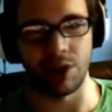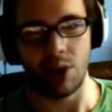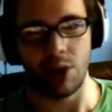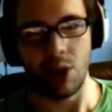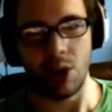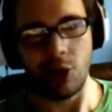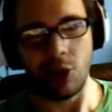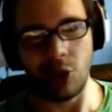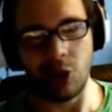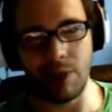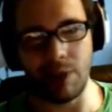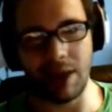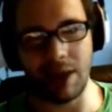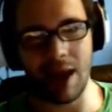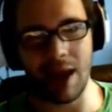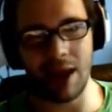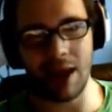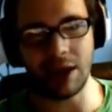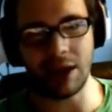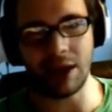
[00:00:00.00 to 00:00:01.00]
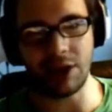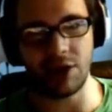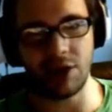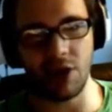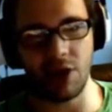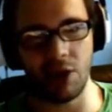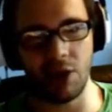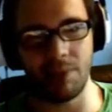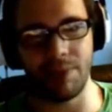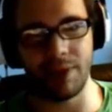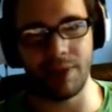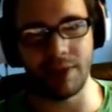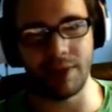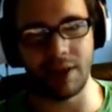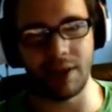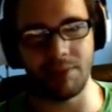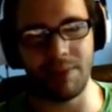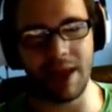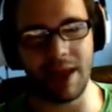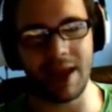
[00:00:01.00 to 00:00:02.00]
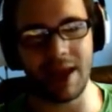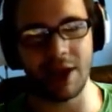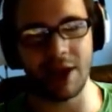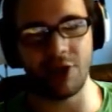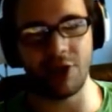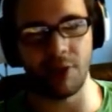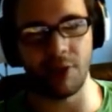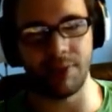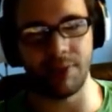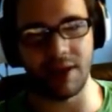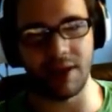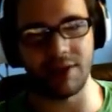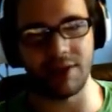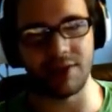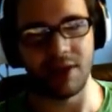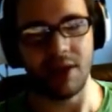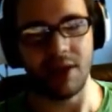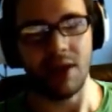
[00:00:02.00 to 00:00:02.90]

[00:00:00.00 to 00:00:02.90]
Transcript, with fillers: to be kind to her, please. Be kind to her, please.